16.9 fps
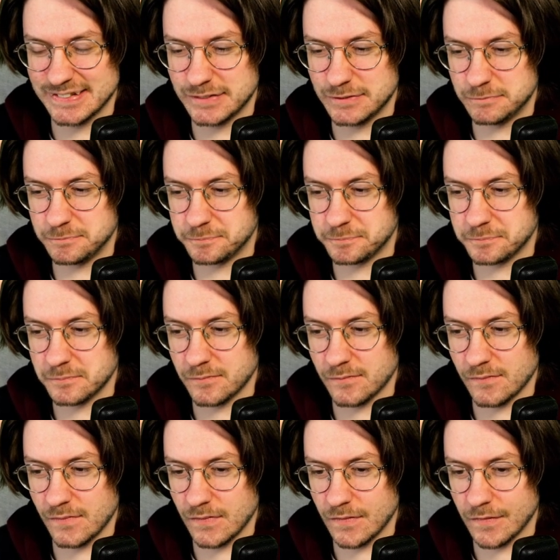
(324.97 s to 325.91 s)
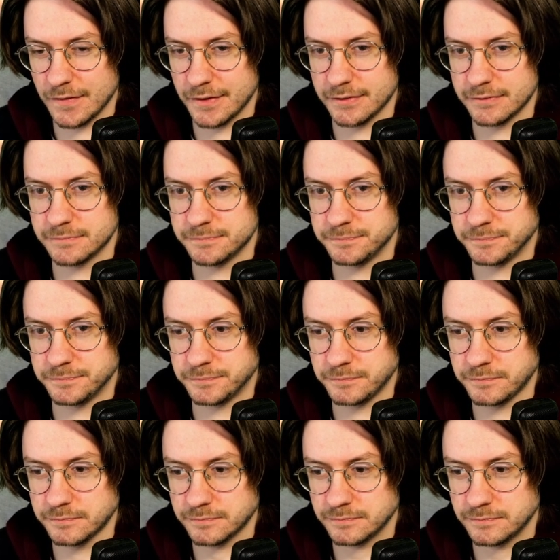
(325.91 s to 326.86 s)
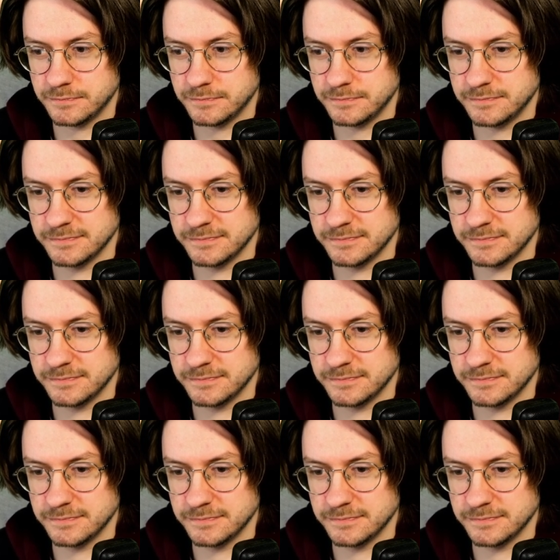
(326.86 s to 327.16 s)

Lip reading: Oh, we're Durgan! Durgan!